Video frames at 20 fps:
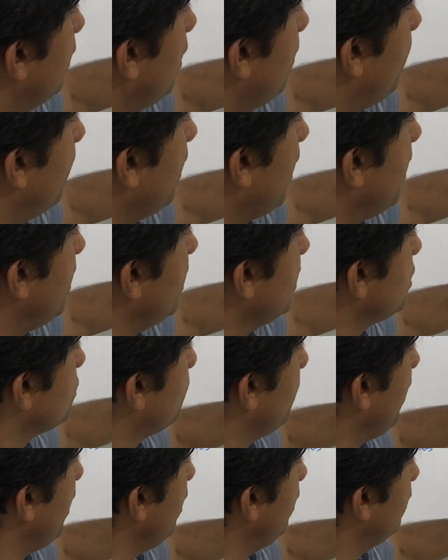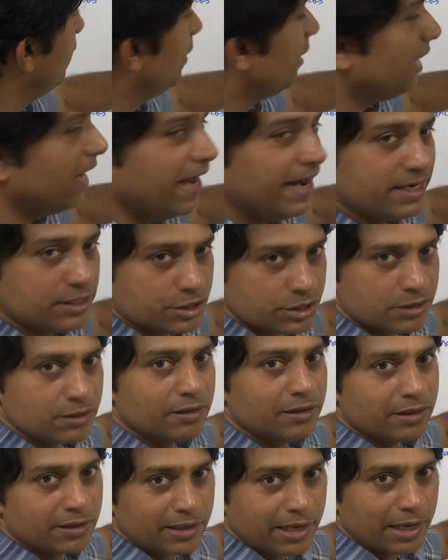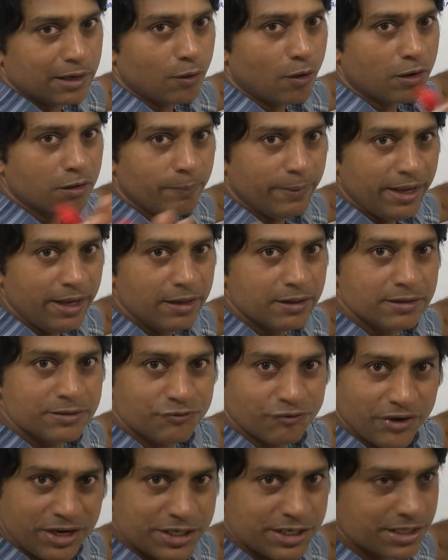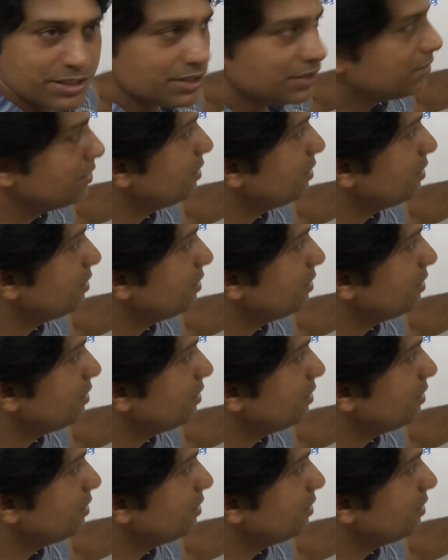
hepatitis B, AIDS cannot be treated.